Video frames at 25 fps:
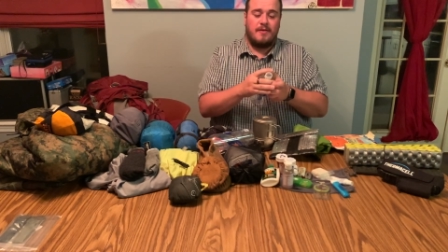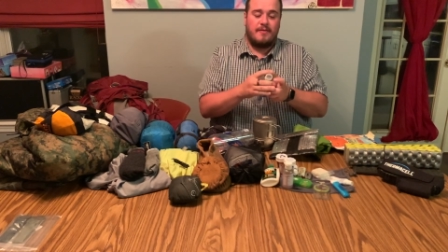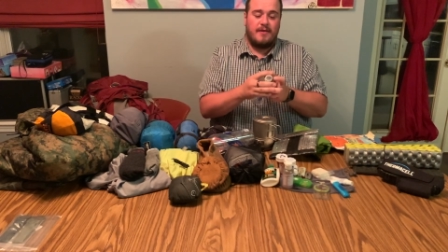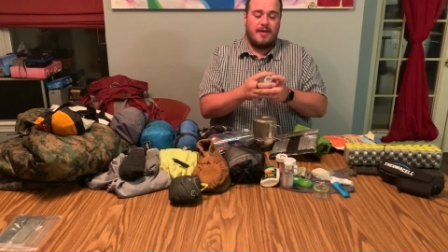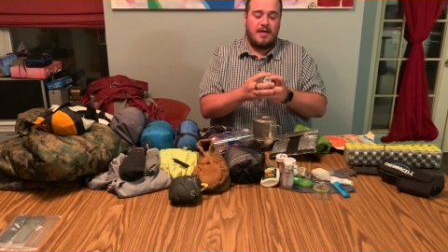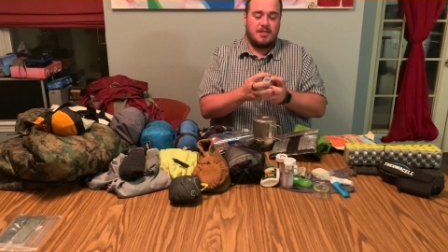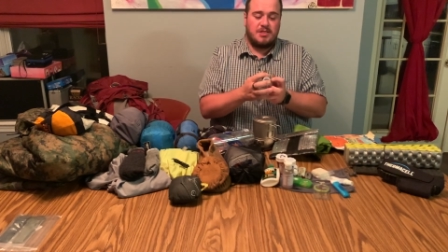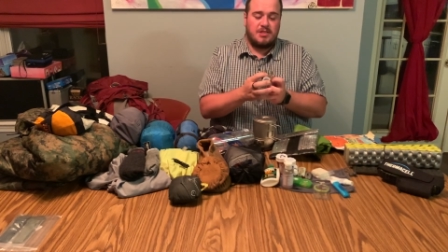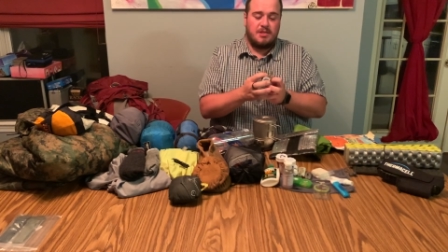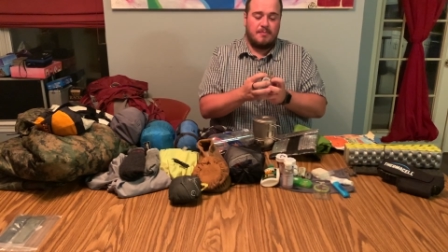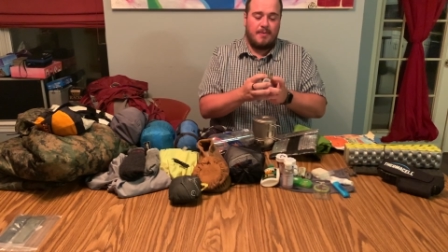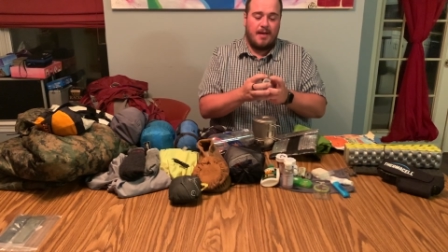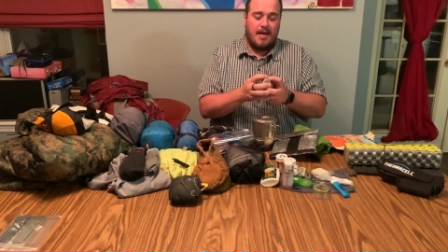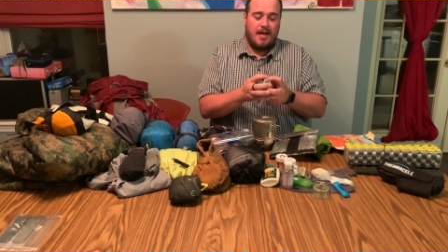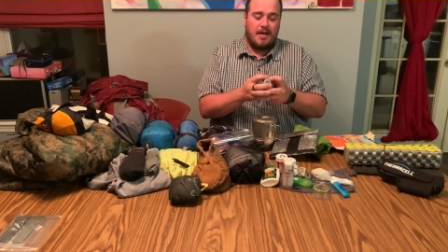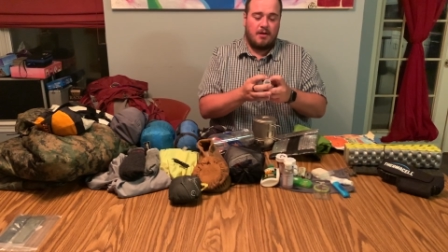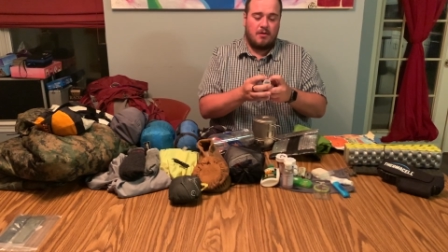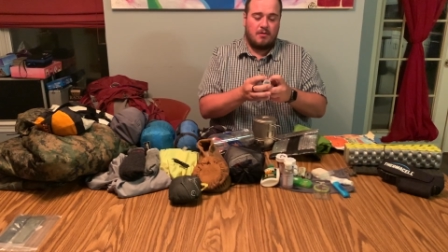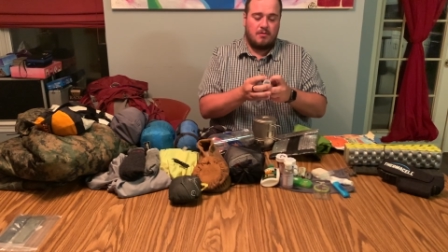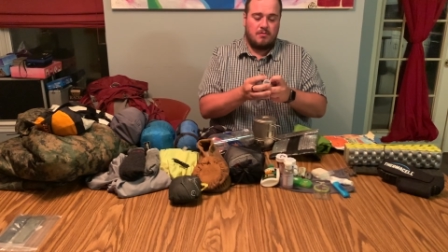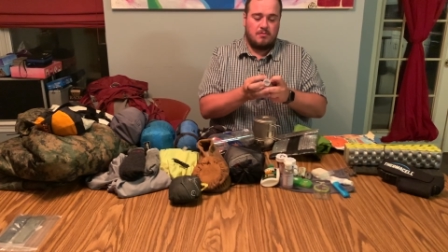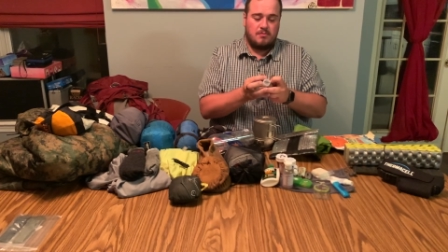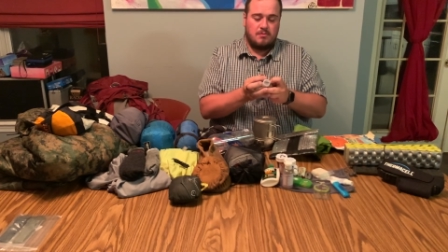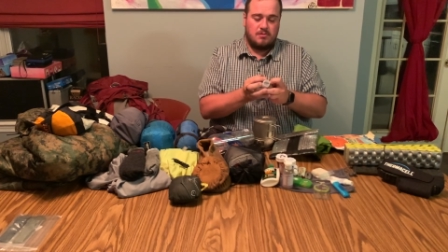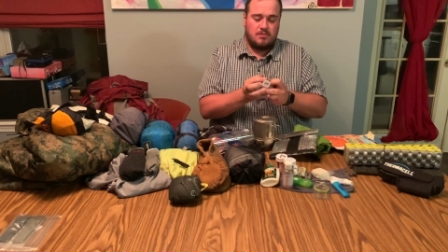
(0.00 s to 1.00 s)
the edge of the
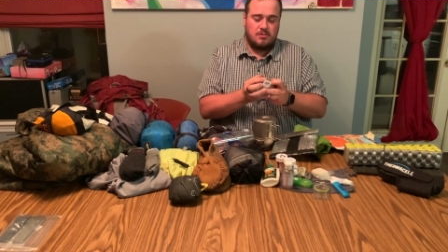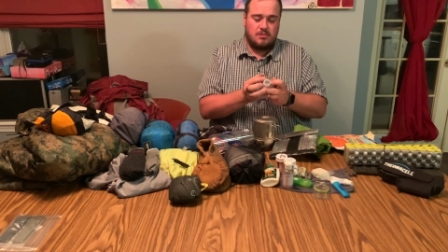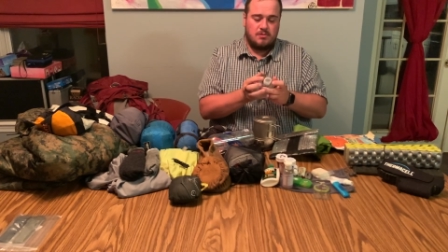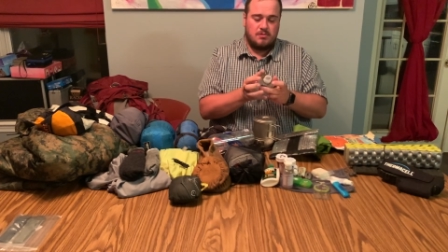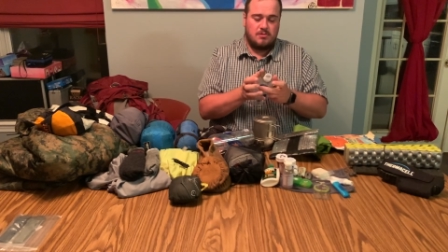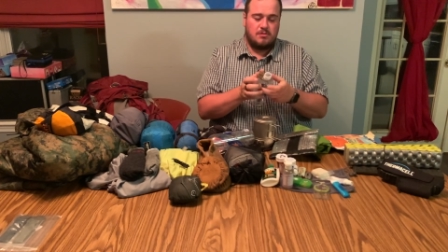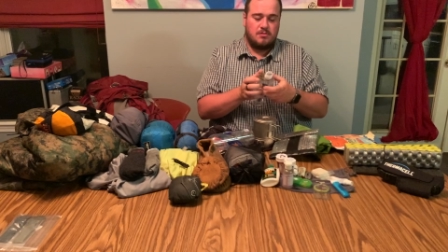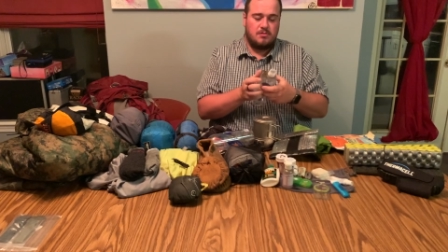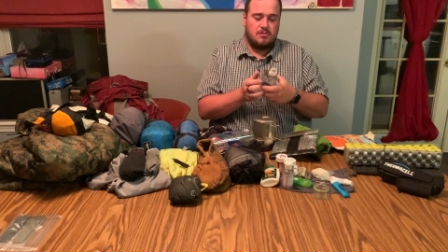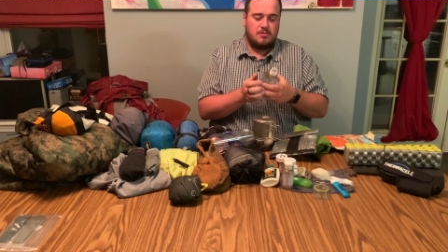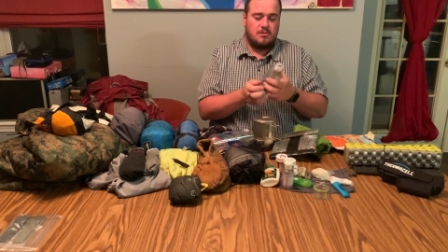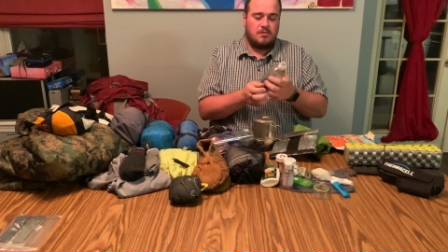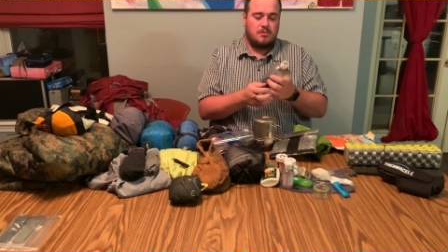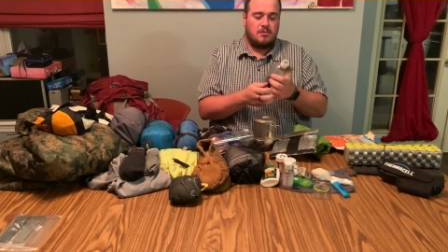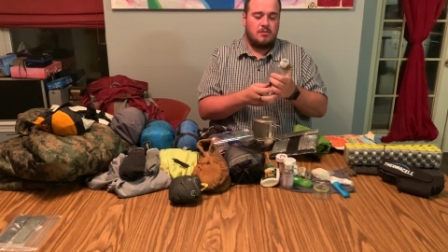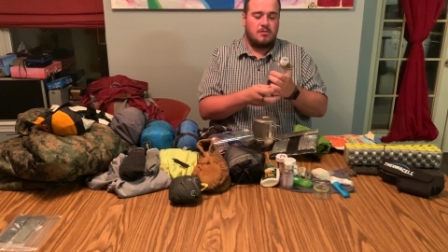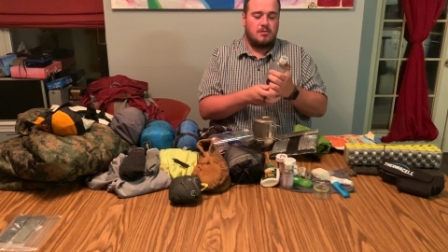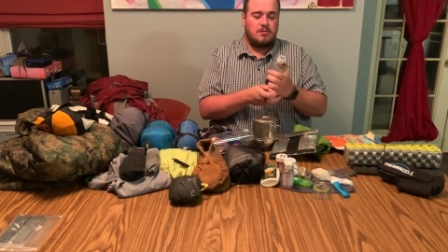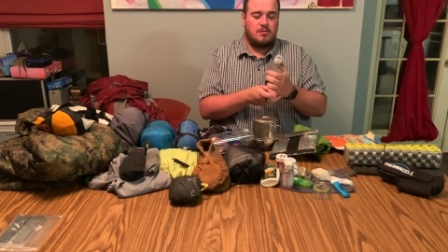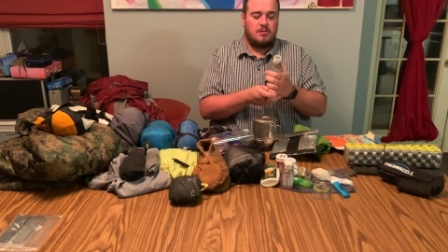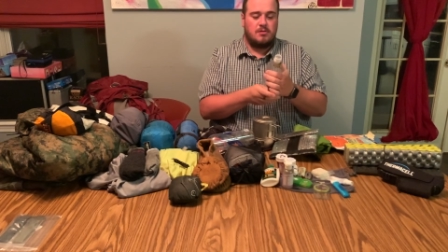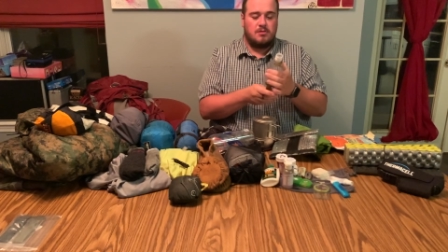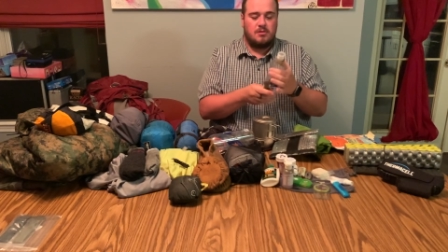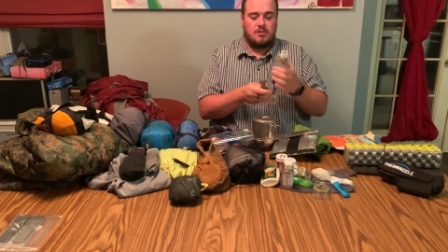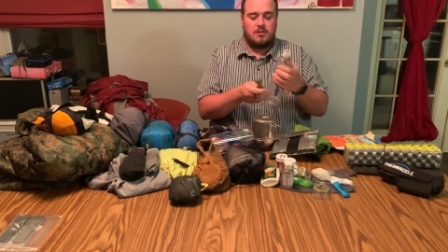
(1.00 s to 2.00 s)
bottle,
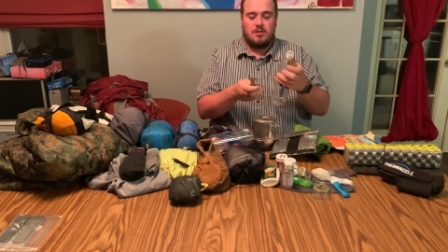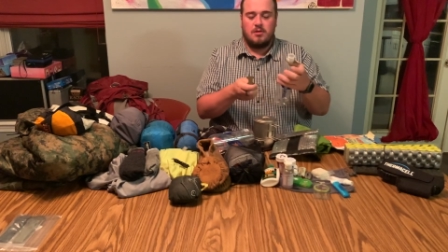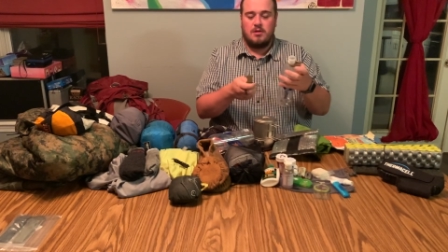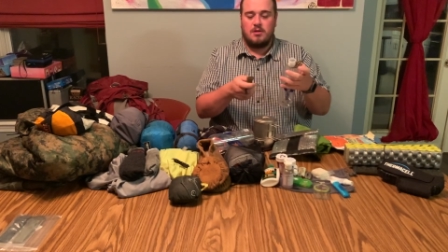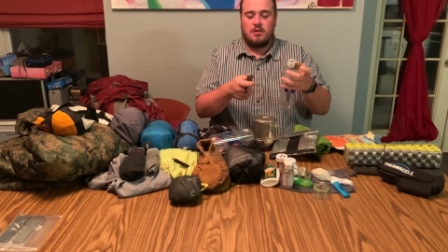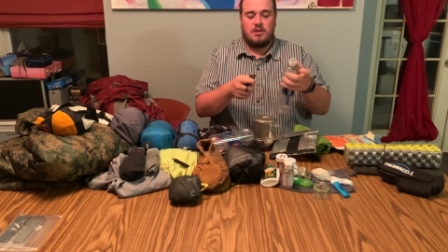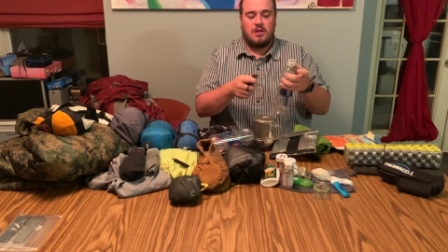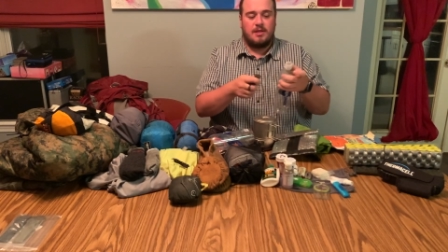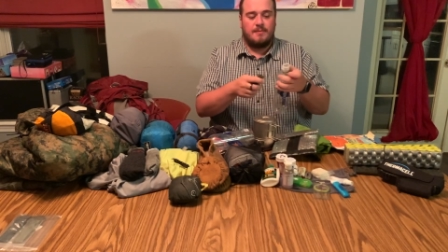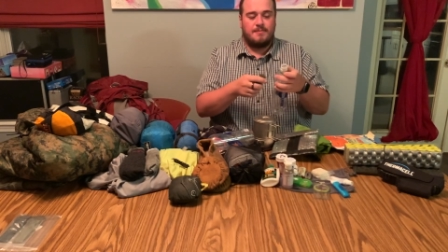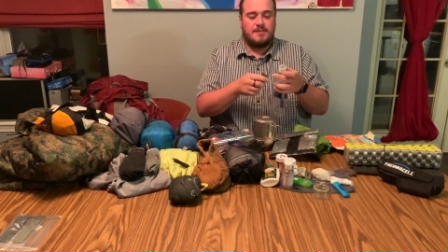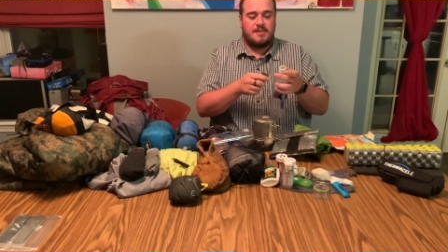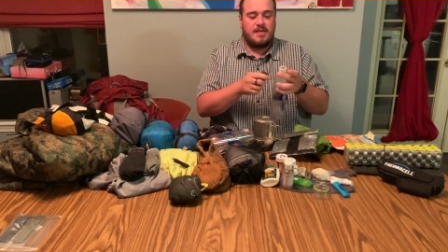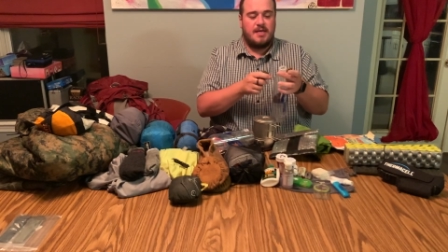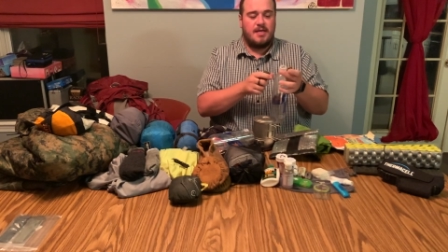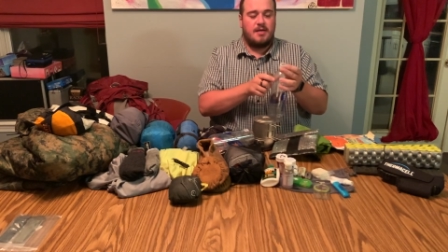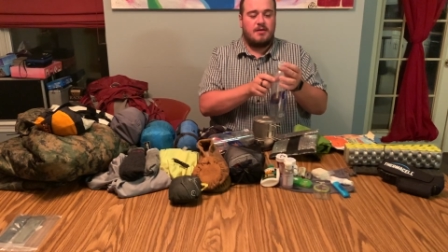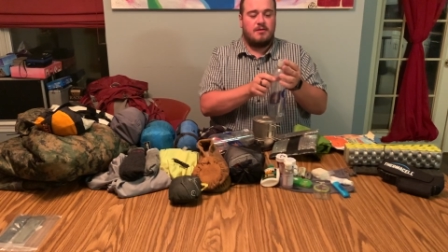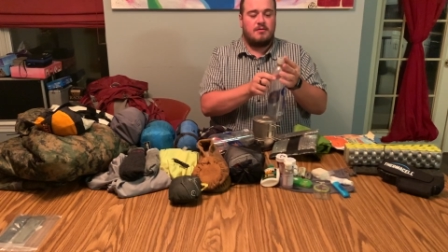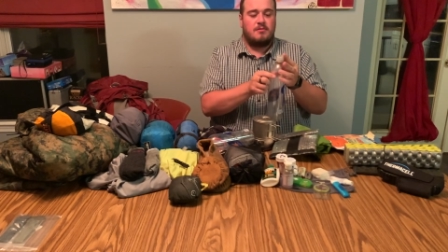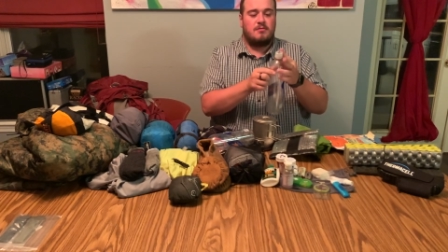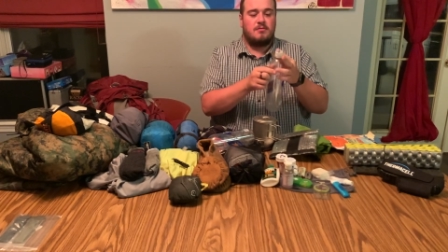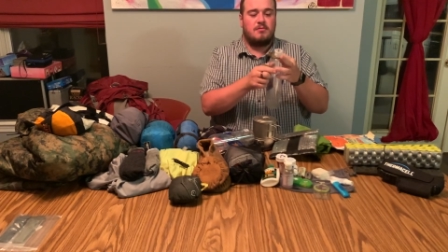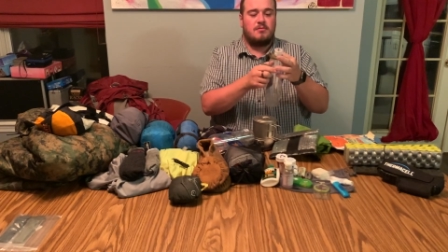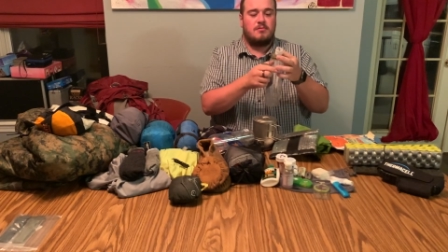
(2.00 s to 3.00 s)
clips in,